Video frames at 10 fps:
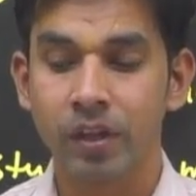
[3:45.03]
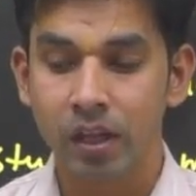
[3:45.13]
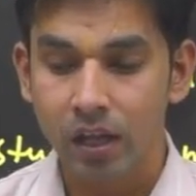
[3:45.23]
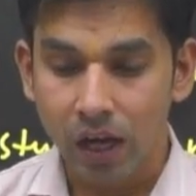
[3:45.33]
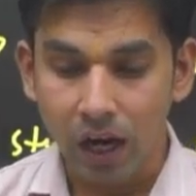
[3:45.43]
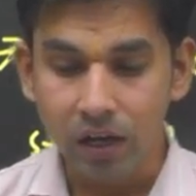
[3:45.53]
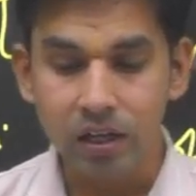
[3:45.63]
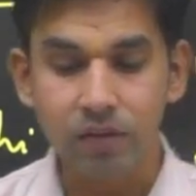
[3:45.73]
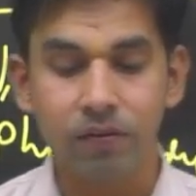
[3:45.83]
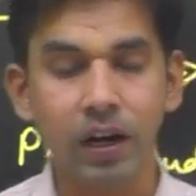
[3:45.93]
and
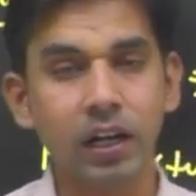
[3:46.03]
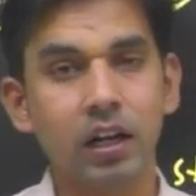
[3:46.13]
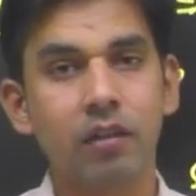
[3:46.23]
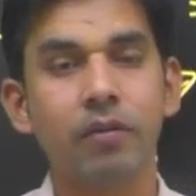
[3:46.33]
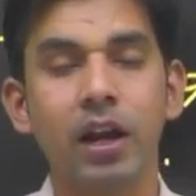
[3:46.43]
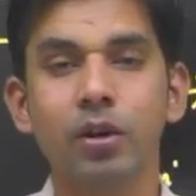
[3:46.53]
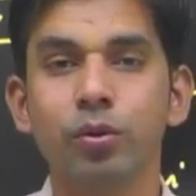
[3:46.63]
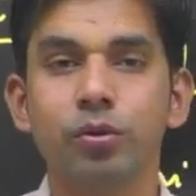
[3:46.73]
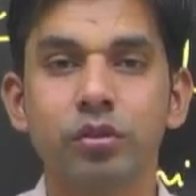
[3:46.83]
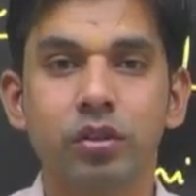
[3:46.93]
define our
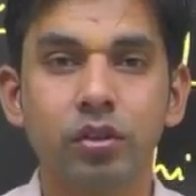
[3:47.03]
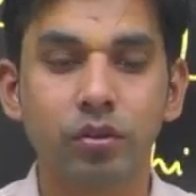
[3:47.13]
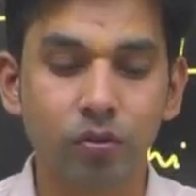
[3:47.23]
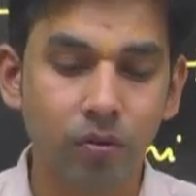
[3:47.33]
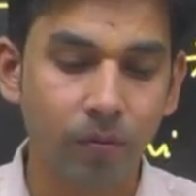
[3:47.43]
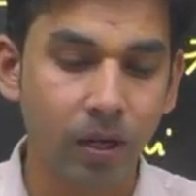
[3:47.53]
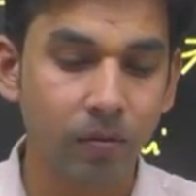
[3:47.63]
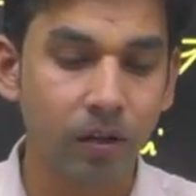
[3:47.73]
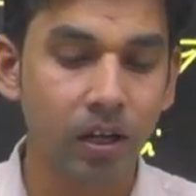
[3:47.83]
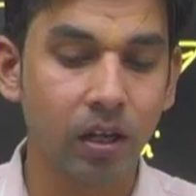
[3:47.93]
values, you know very
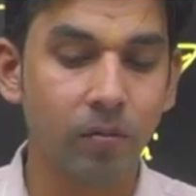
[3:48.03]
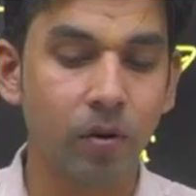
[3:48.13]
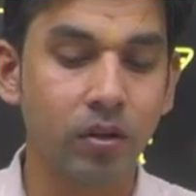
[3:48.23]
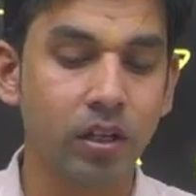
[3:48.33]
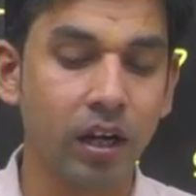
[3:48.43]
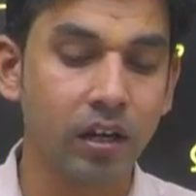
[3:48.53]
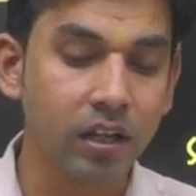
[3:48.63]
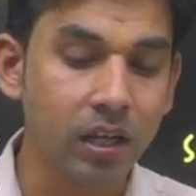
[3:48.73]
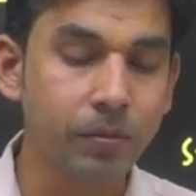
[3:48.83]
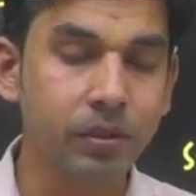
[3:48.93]
well about it and
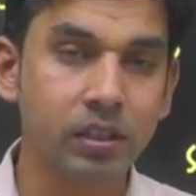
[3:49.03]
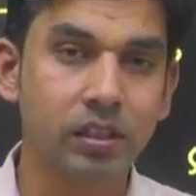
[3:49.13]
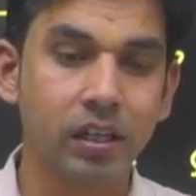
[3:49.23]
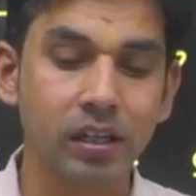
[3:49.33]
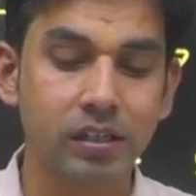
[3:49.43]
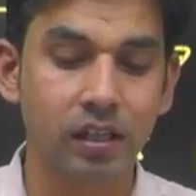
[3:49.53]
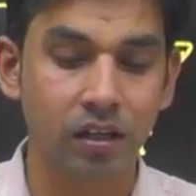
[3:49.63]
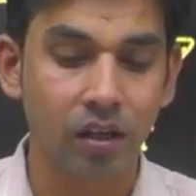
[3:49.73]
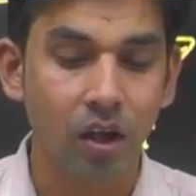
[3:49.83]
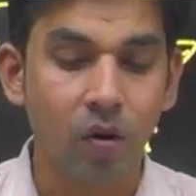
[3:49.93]
gives us reason
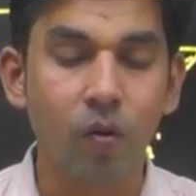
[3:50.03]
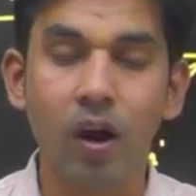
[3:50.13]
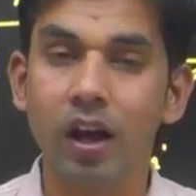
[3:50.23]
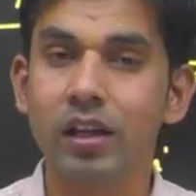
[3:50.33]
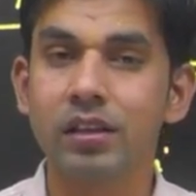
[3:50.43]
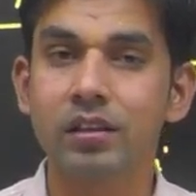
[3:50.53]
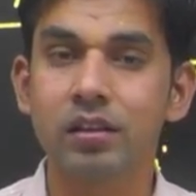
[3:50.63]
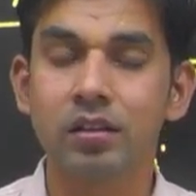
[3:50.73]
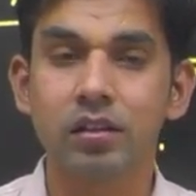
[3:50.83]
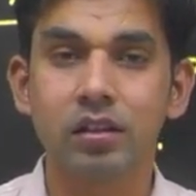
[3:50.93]
why
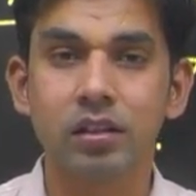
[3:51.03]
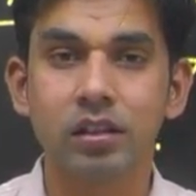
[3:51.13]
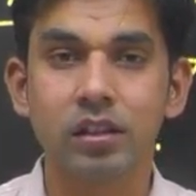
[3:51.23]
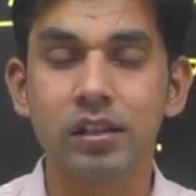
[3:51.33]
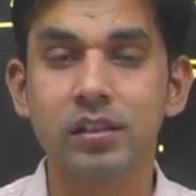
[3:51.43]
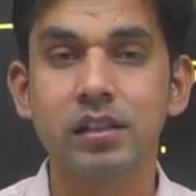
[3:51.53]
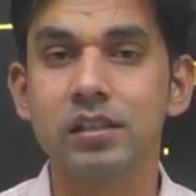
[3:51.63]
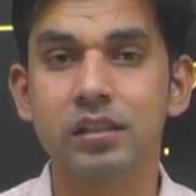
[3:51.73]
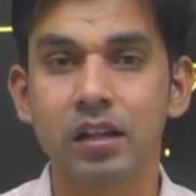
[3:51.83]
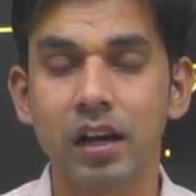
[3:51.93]
is this
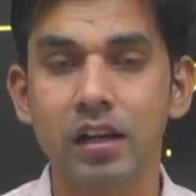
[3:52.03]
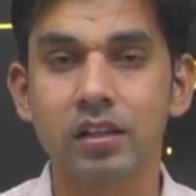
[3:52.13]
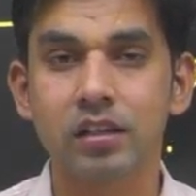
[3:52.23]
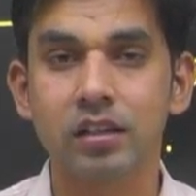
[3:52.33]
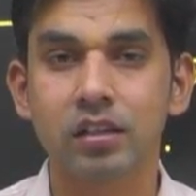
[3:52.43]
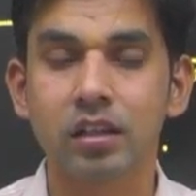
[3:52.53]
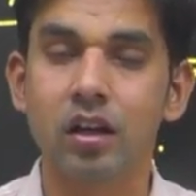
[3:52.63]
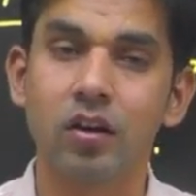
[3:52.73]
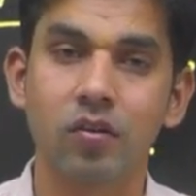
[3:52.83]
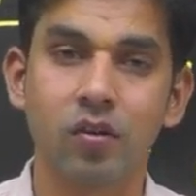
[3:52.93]
right or
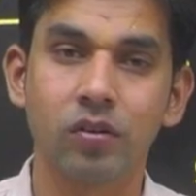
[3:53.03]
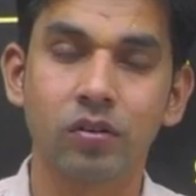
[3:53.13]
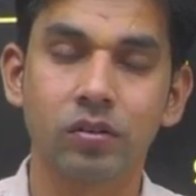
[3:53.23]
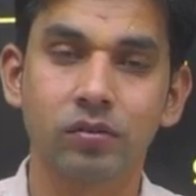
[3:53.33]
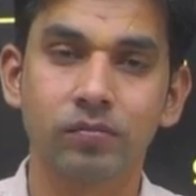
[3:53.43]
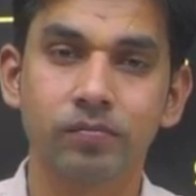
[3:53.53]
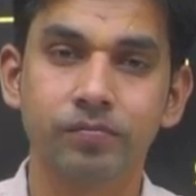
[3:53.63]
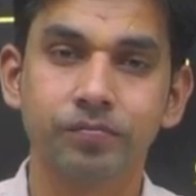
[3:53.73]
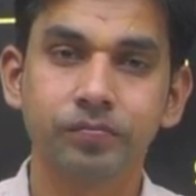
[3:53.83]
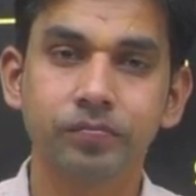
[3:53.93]
wrong.
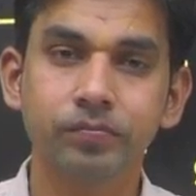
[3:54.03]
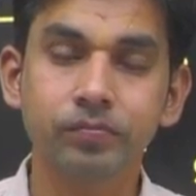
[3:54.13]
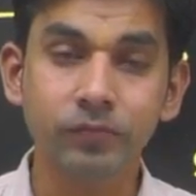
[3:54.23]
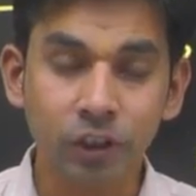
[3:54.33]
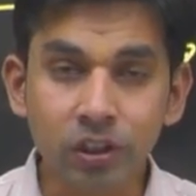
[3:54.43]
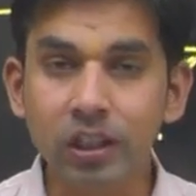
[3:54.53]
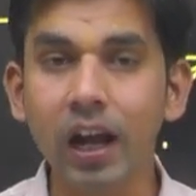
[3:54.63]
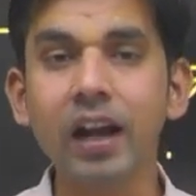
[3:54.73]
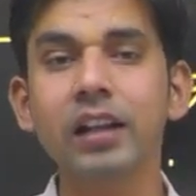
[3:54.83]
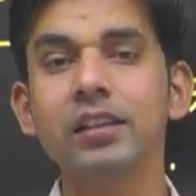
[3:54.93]

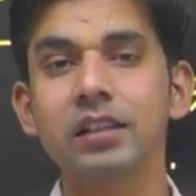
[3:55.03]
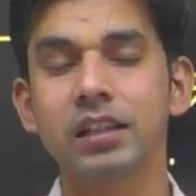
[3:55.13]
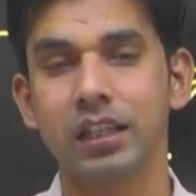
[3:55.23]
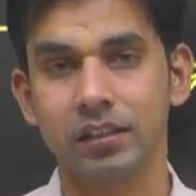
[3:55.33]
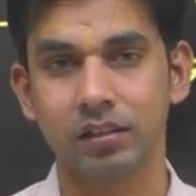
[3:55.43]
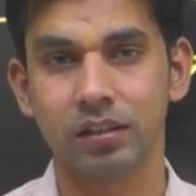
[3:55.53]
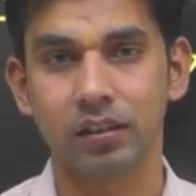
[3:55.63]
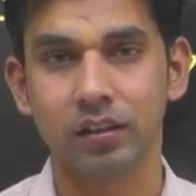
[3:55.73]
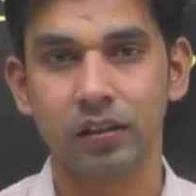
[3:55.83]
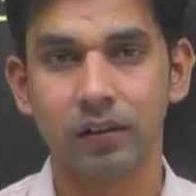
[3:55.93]
That is ethics.
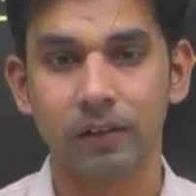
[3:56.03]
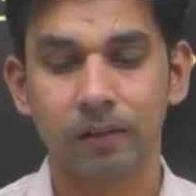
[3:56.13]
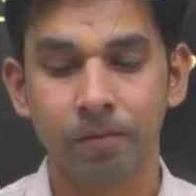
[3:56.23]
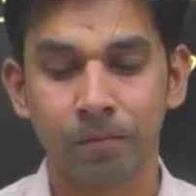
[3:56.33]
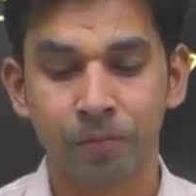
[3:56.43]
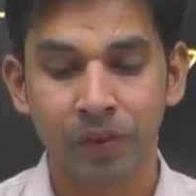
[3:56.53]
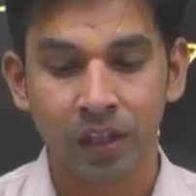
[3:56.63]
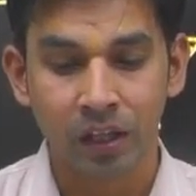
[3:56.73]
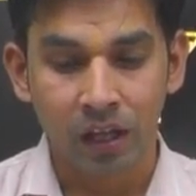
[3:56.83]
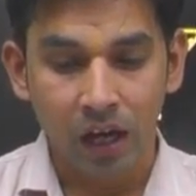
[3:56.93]

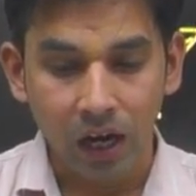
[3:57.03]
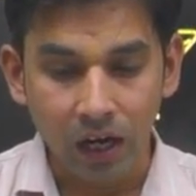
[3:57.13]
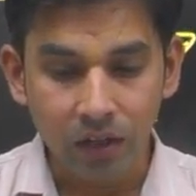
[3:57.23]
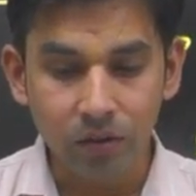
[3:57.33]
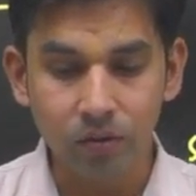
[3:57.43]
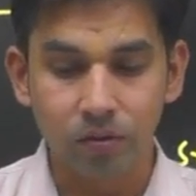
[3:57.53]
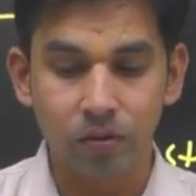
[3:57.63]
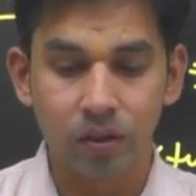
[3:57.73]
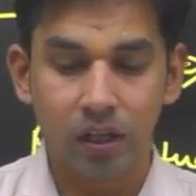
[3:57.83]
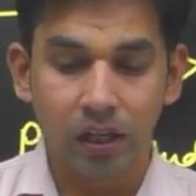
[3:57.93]
And you know
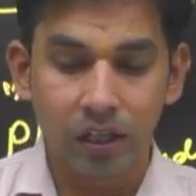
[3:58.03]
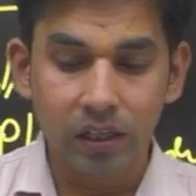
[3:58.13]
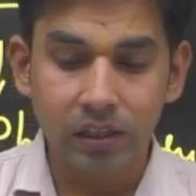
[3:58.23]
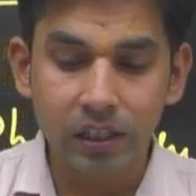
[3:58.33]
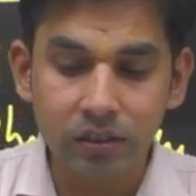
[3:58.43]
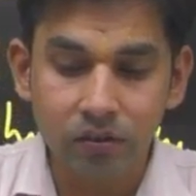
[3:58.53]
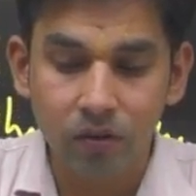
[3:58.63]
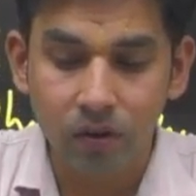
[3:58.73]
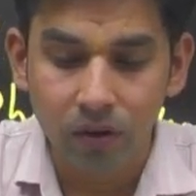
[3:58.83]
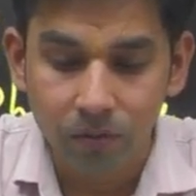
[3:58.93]
ethics
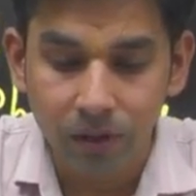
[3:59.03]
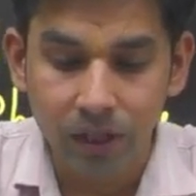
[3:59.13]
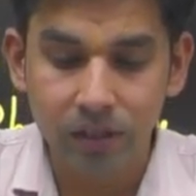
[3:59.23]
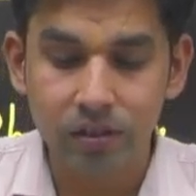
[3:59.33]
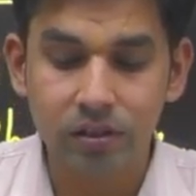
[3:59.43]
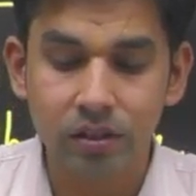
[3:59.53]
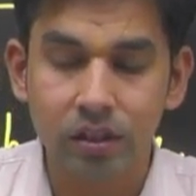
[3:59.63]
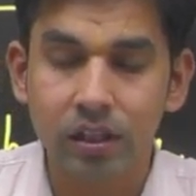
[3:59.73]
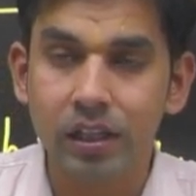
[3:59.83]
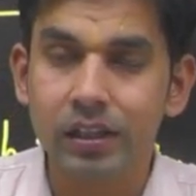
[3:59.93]
always
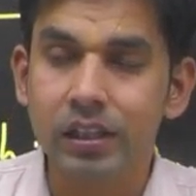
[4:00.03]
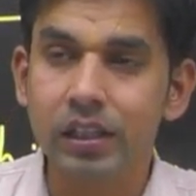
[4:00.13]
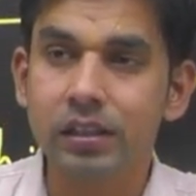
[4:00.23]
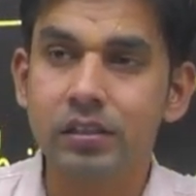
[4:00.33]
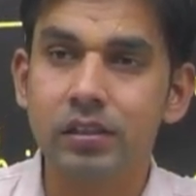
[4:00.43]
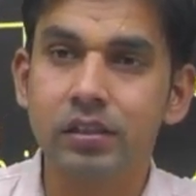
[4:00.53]
is